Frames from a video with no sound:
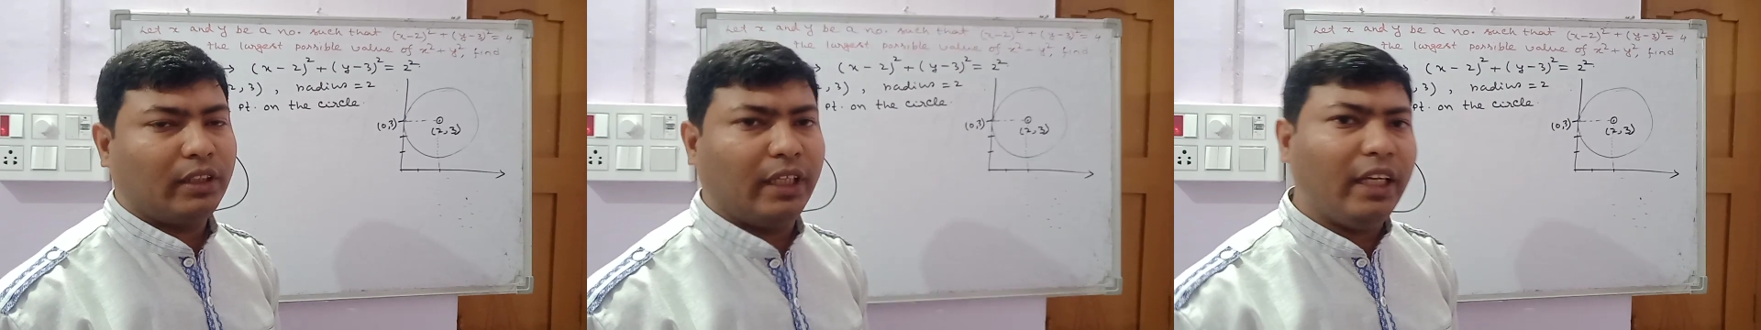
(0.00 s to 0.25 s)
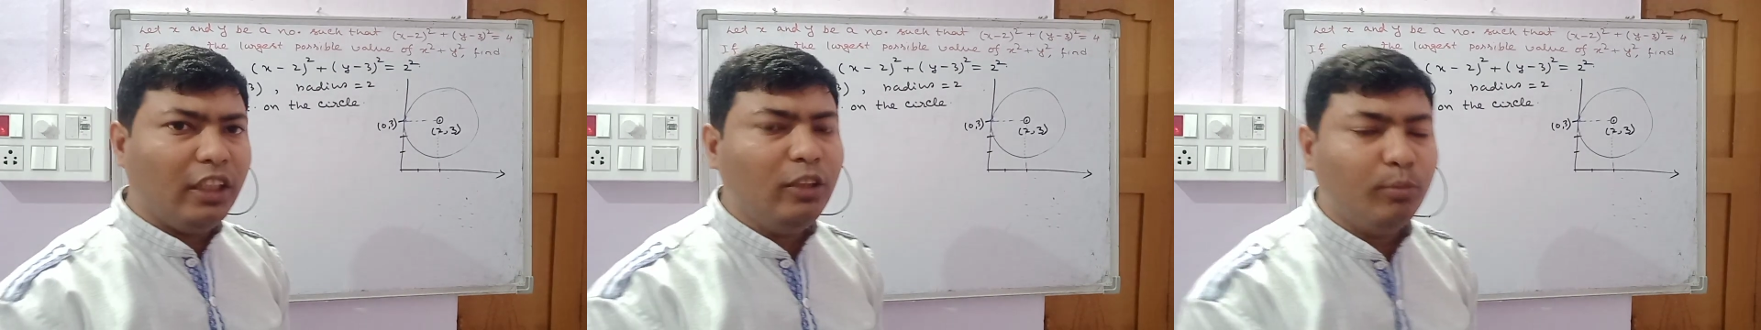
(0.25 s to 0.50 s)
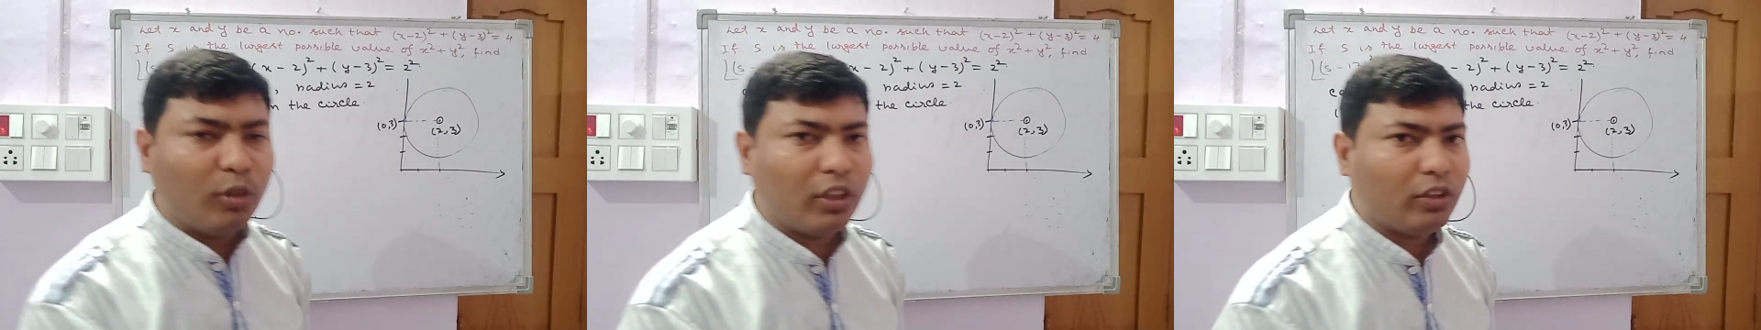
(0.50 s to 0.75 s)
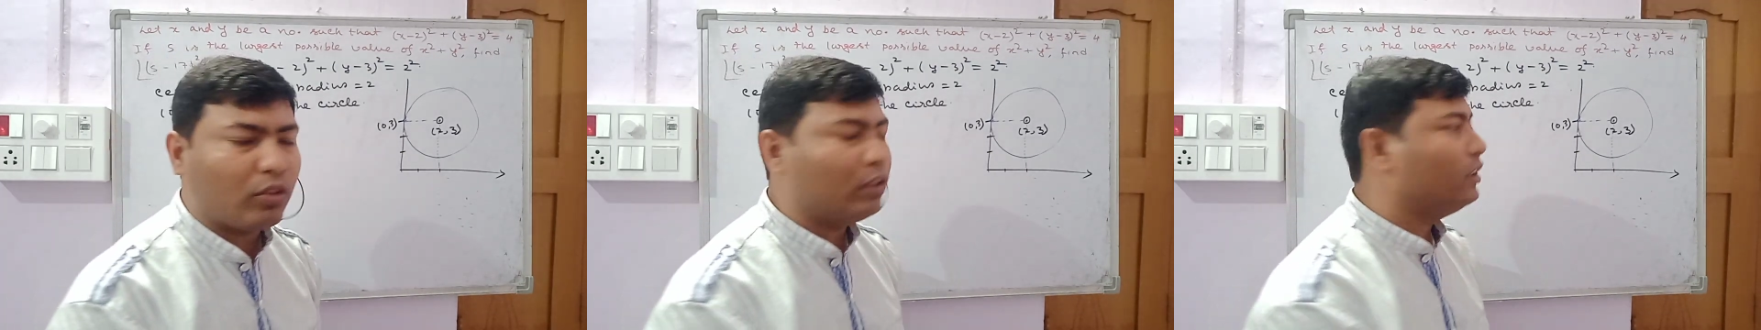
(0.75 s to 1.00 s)
Any
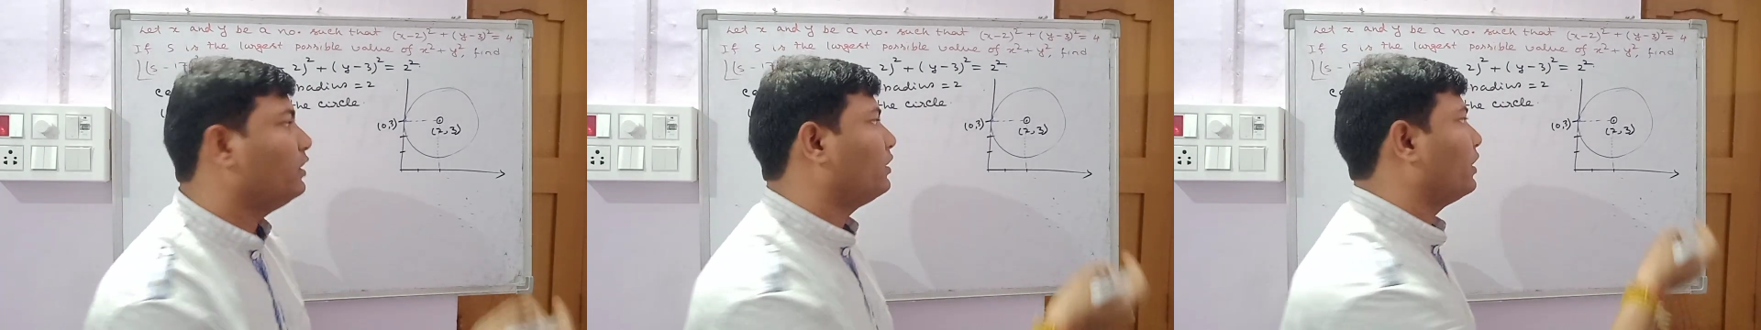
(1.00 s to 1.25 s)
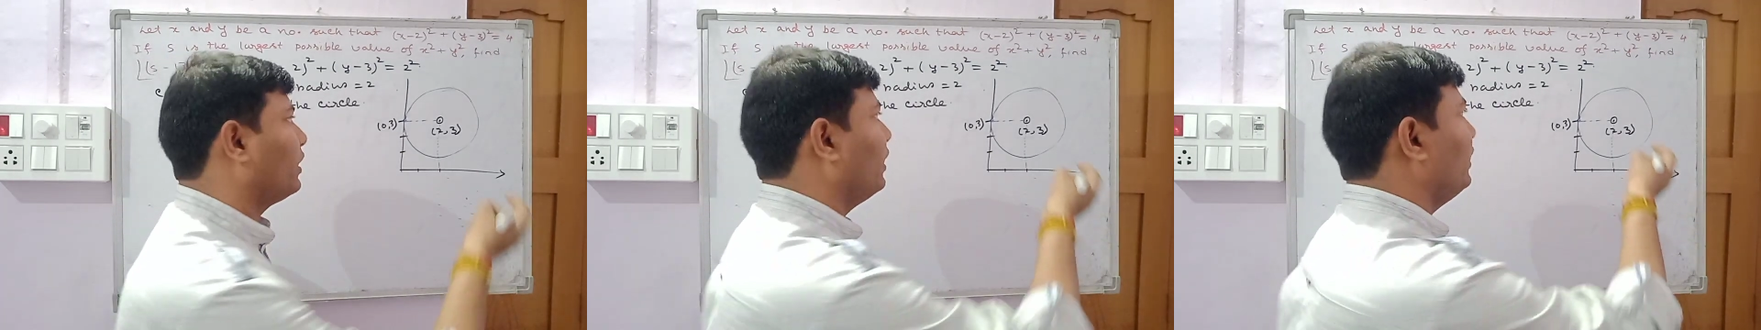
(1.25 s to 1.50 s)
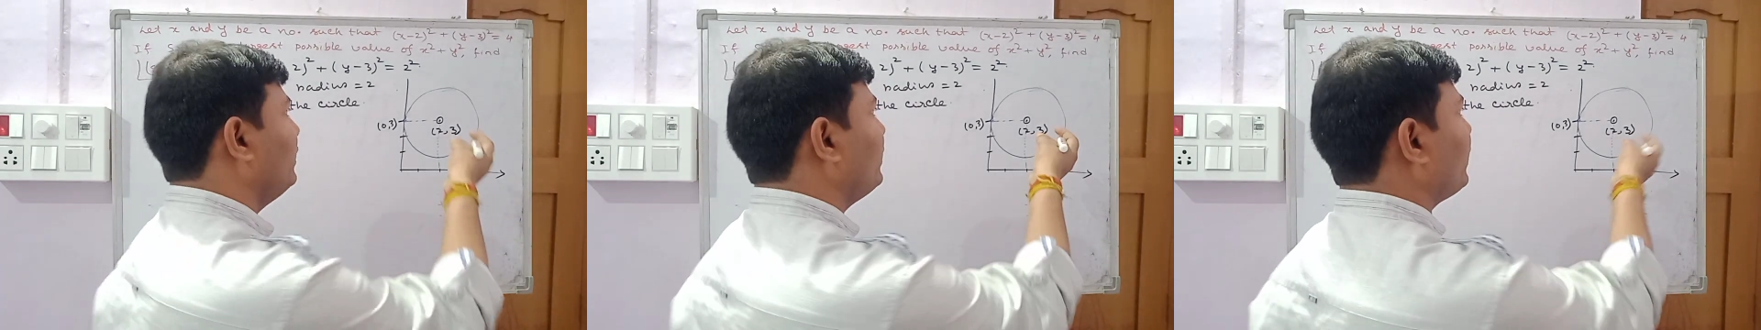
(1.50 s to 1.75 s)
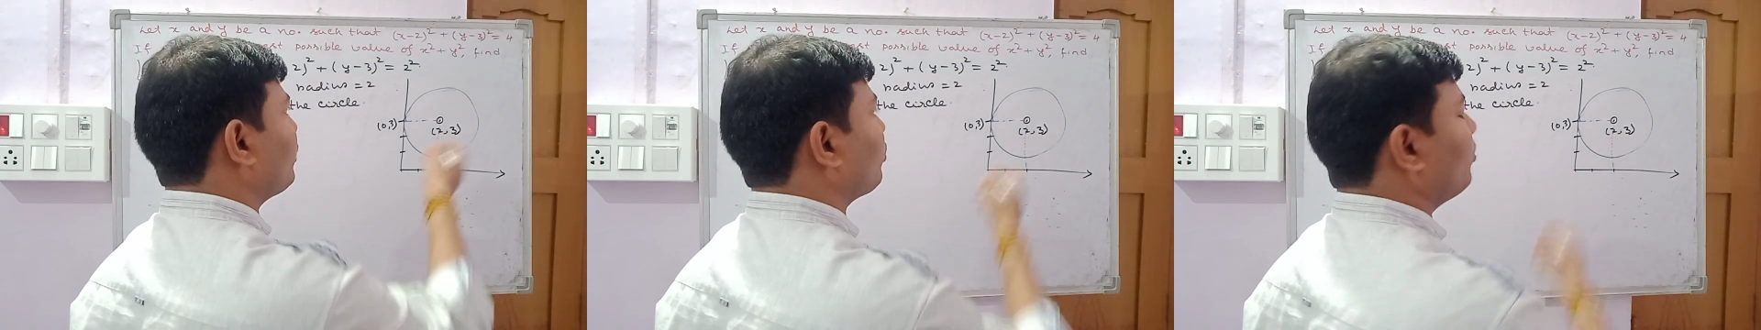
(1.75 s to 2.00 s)
point on this circle is
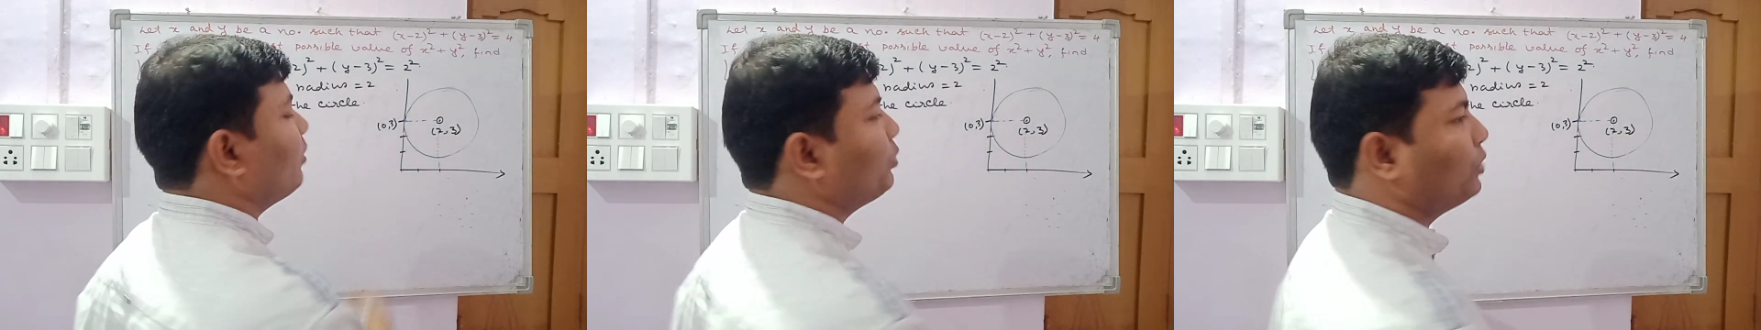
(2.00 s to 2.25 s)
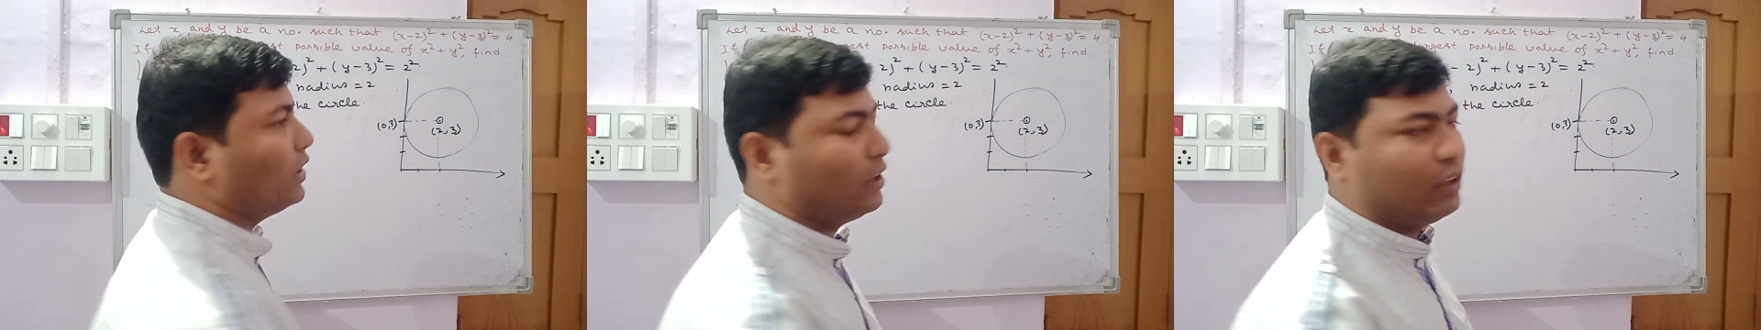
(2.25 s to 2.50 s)
x comma y.